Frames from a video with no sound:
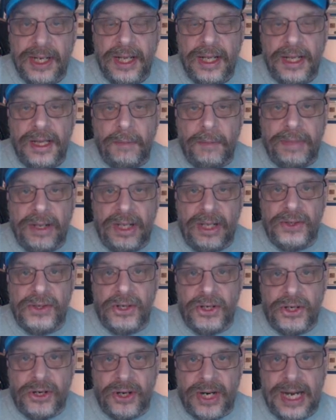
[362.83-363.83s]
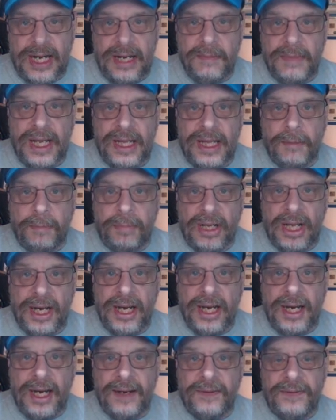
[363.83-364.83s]
The Bills are trying to make the
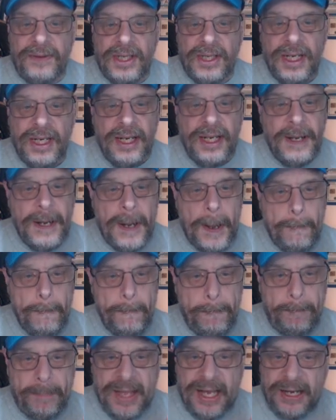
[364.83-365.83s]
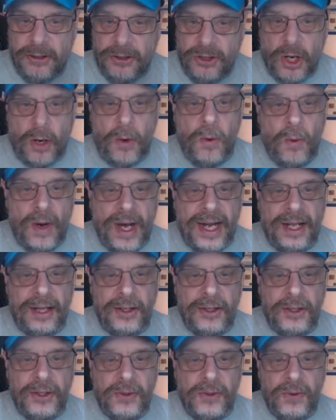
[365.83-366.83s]
playoffs. They don't want to
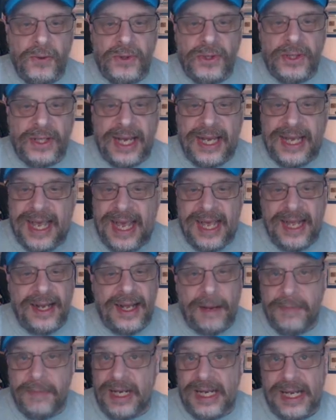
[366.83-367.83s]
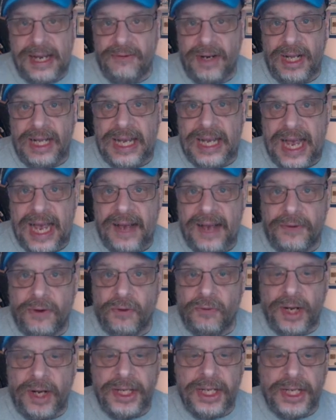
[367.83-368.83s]
lose. They can't. I mean, they really have to
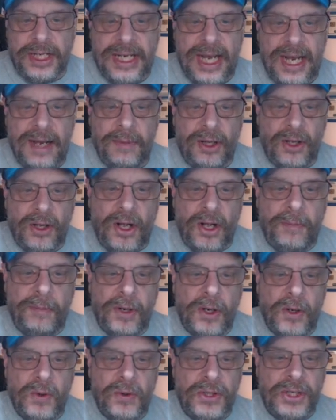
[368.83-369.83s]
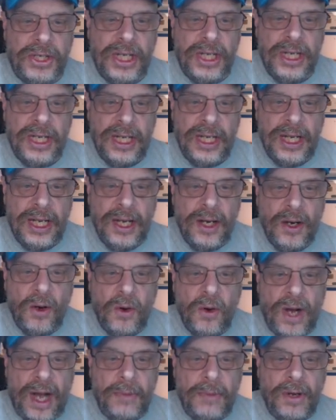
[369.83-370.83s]
run the table almost.
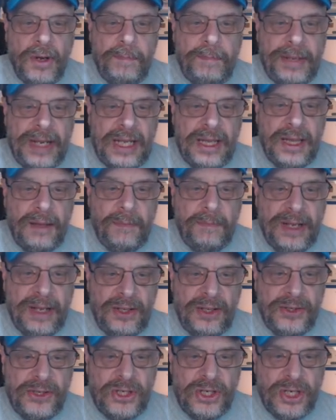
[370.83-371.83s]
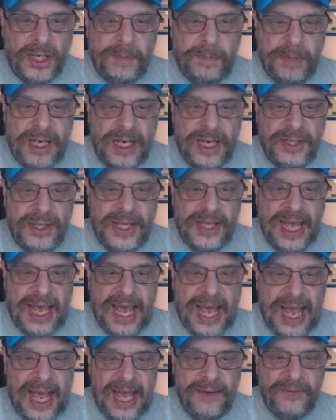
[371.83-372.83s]
I'm going to pick the Bills just because they
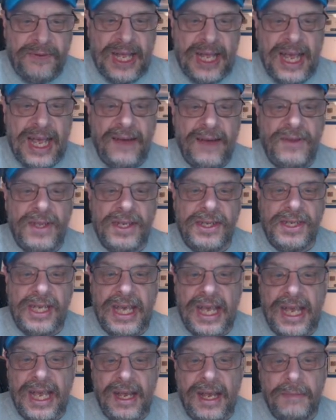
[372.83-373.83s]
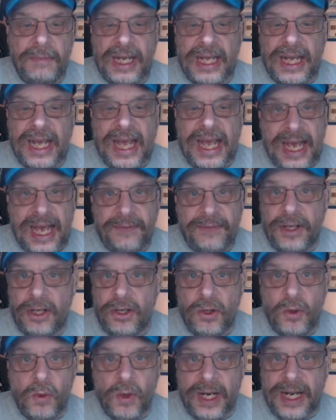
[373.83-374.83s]
have to have this game and they have to
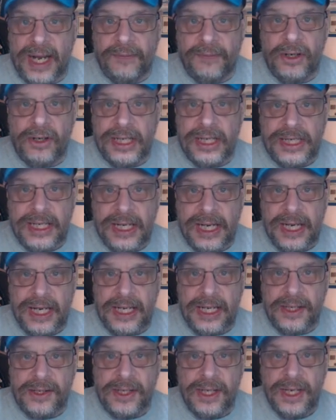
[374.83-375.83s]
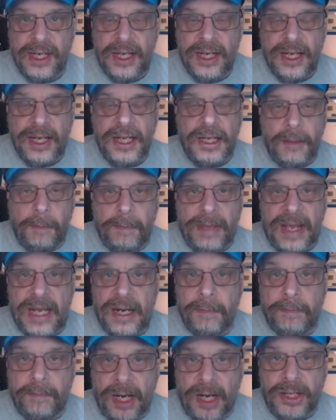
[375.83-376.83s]
do whatever it takes to beat
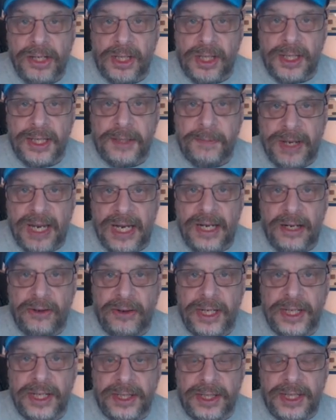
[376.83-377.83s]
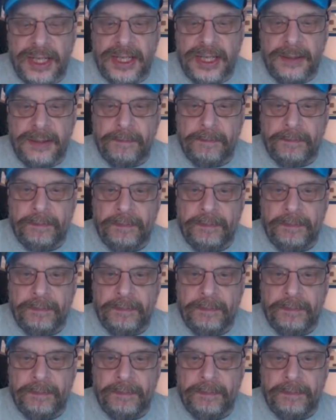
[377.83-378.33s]
a punchless Patriots team.